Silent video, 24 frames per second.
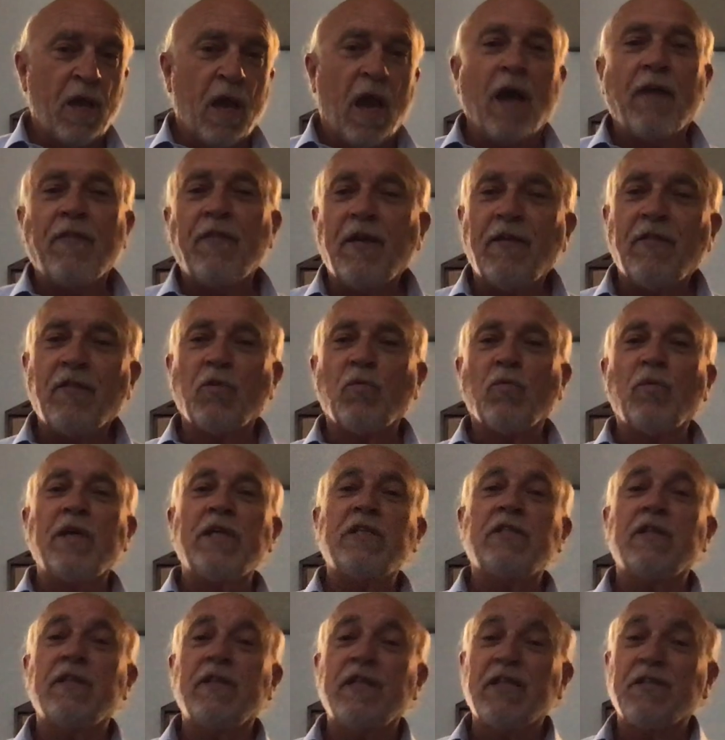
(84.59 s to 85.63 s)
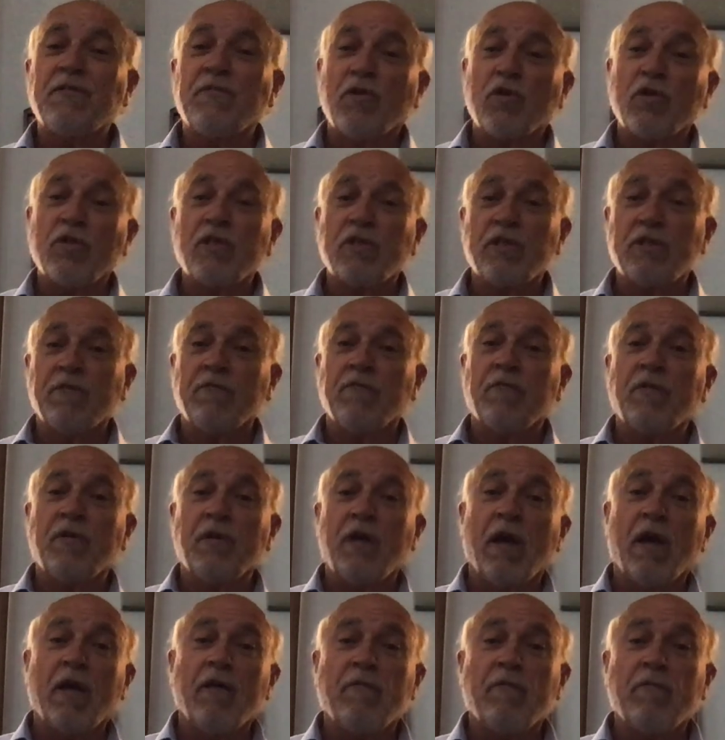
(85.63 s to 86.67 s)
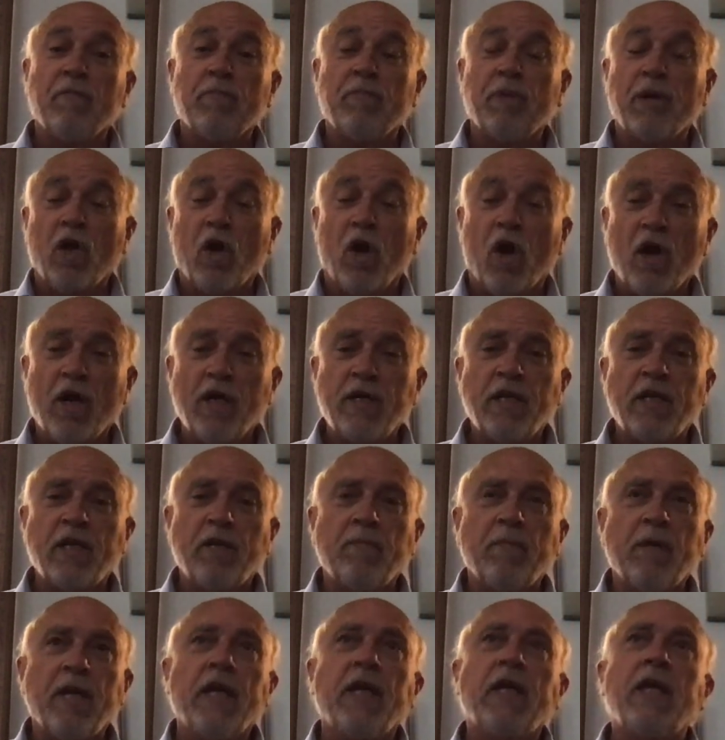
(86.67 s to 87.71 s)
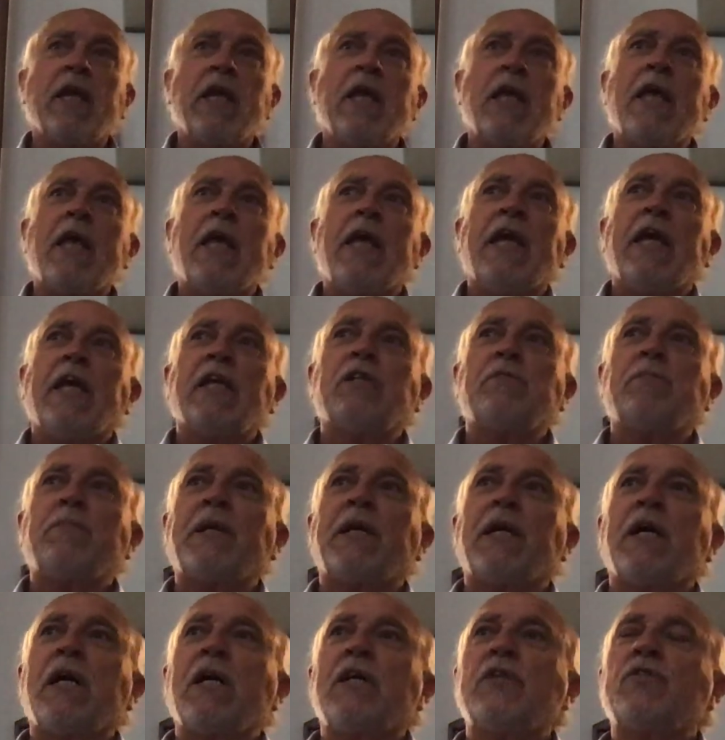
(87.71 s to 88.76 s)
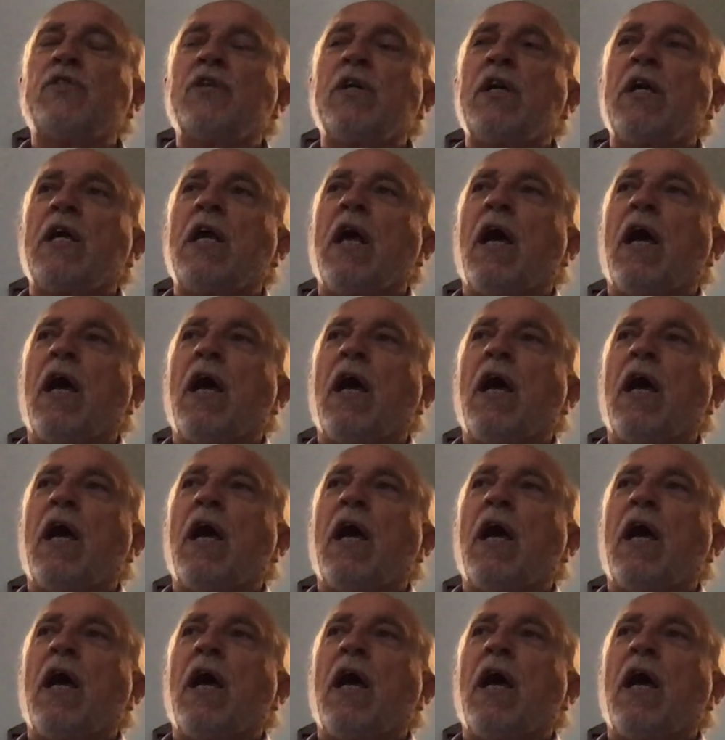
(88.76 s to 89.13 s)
I think the reason these verses have been haunting me is because